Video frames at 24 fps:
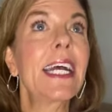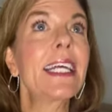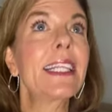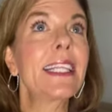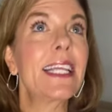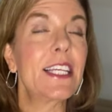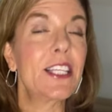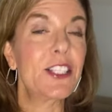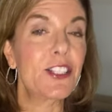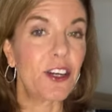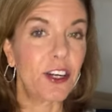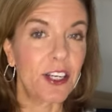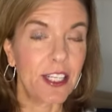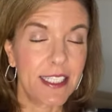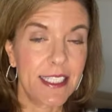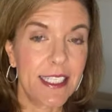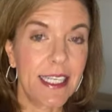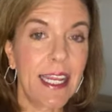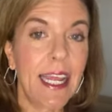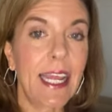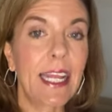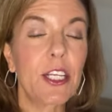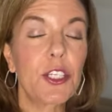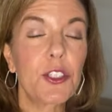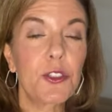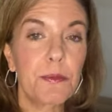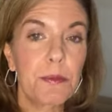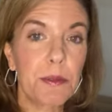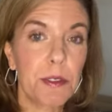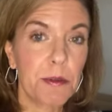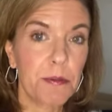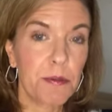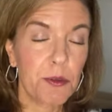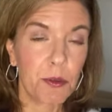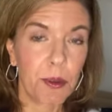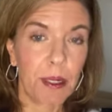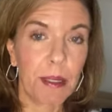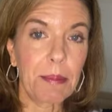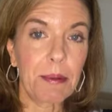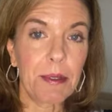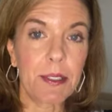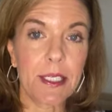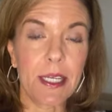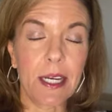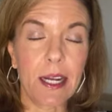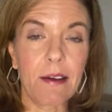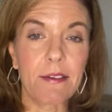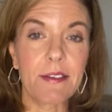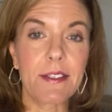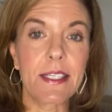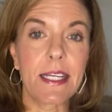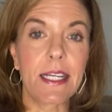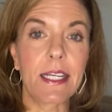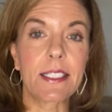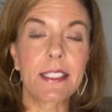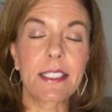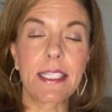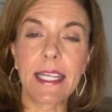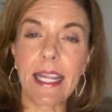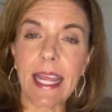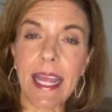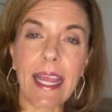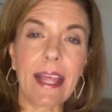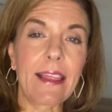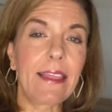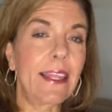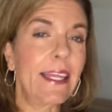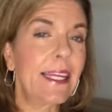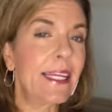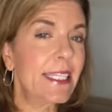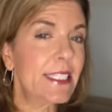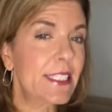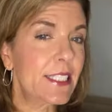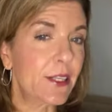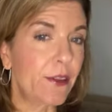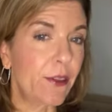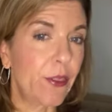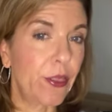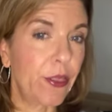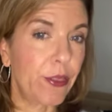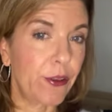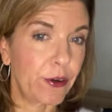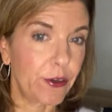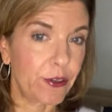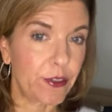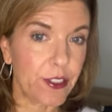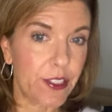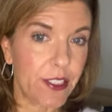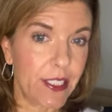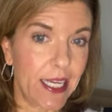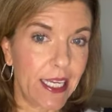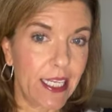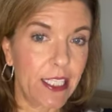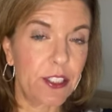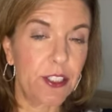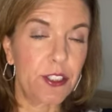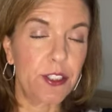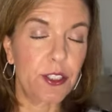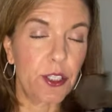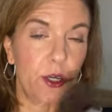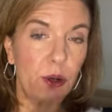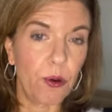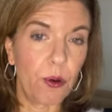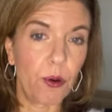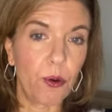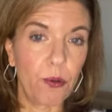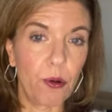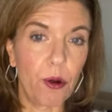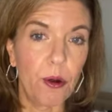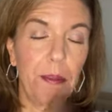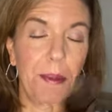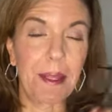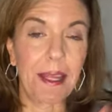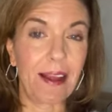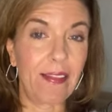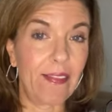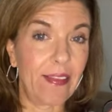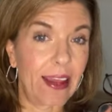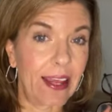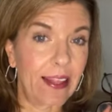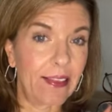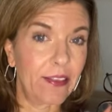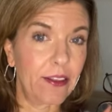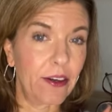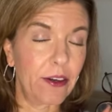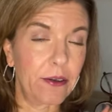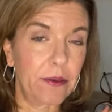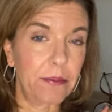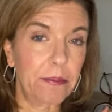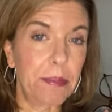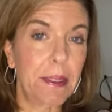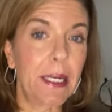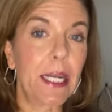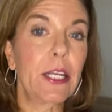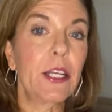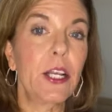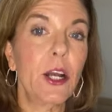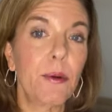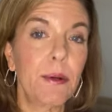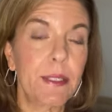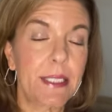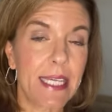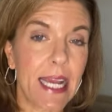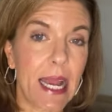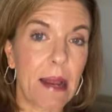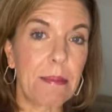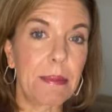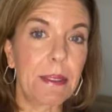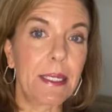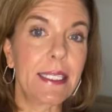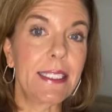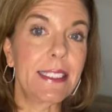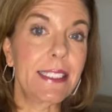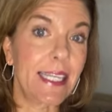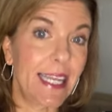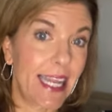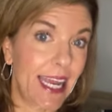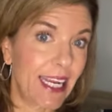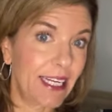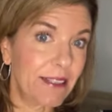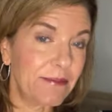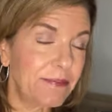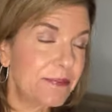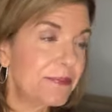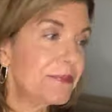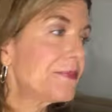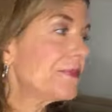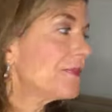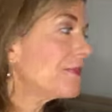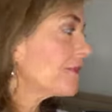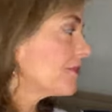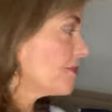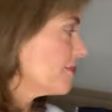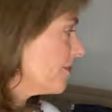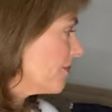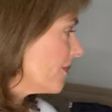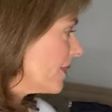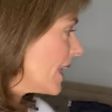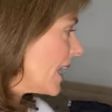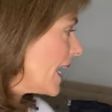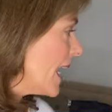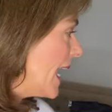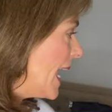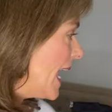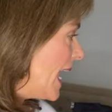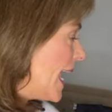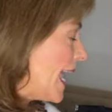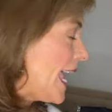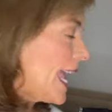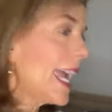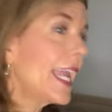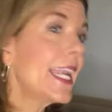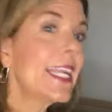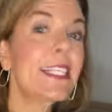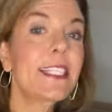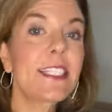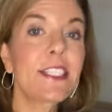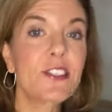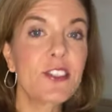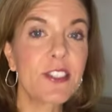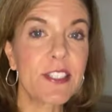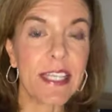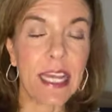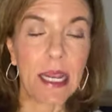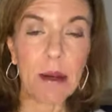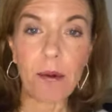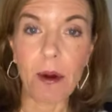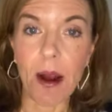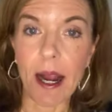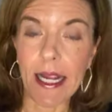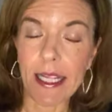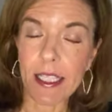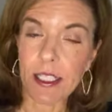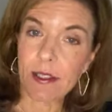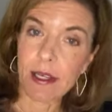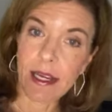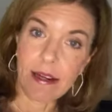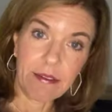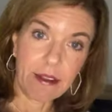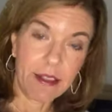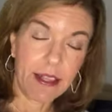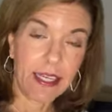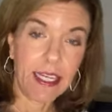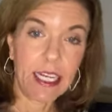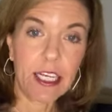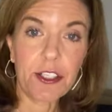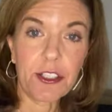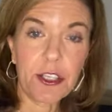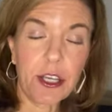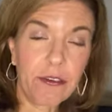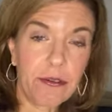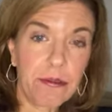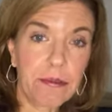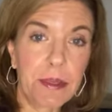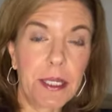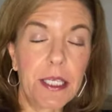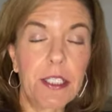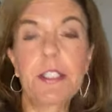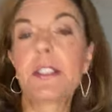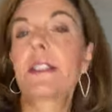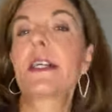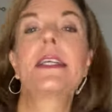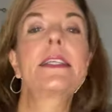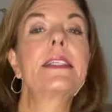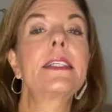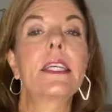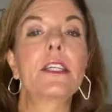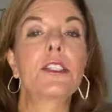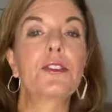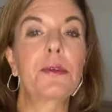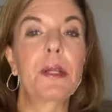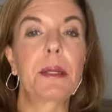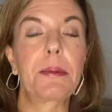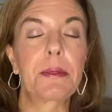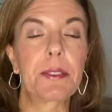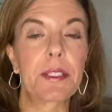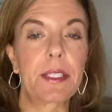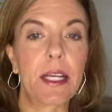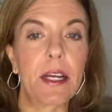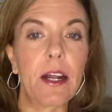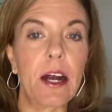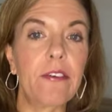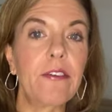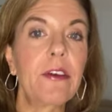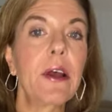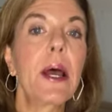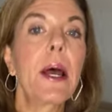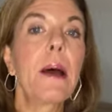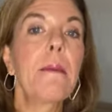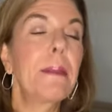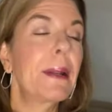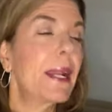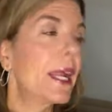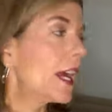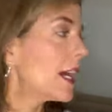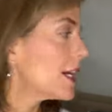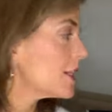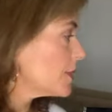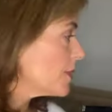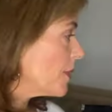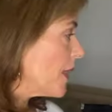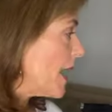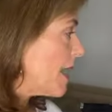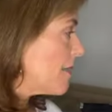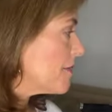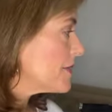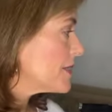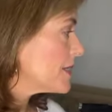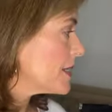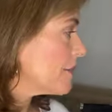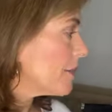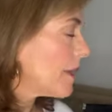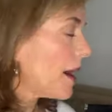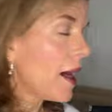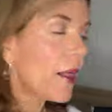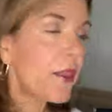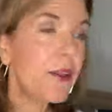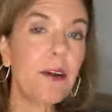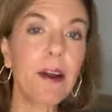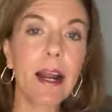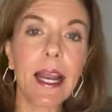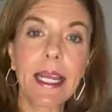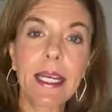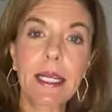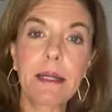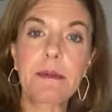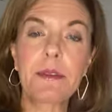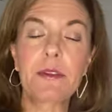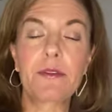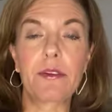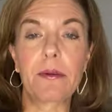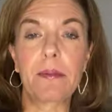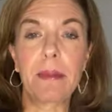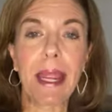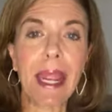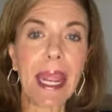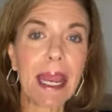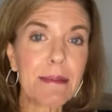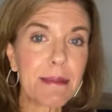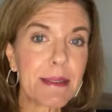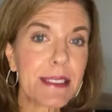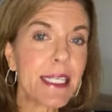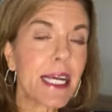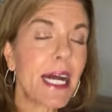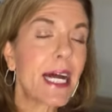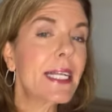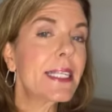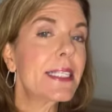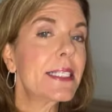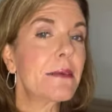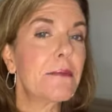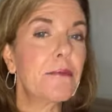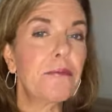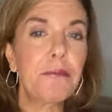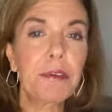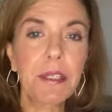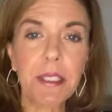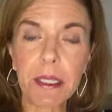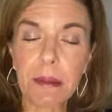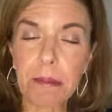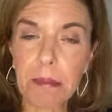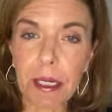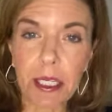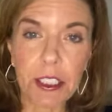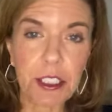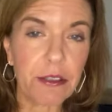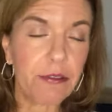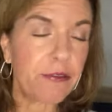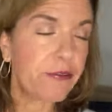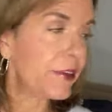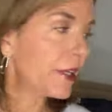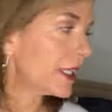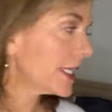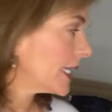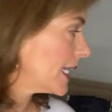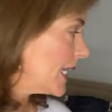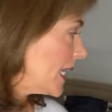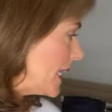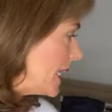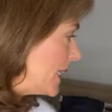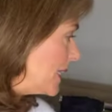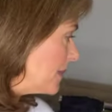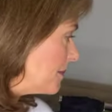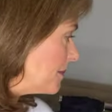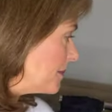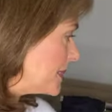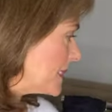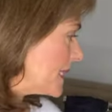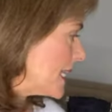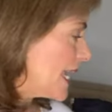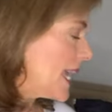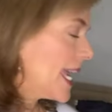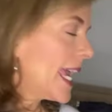They started today at 20% off sale today, I think until Thursday. Don't quote me on that though, but I know it's happening today and it's site wide. So everything I show you from Peach is on sale 20% off. But I also have some other items from Amazon, some really budget friendly items.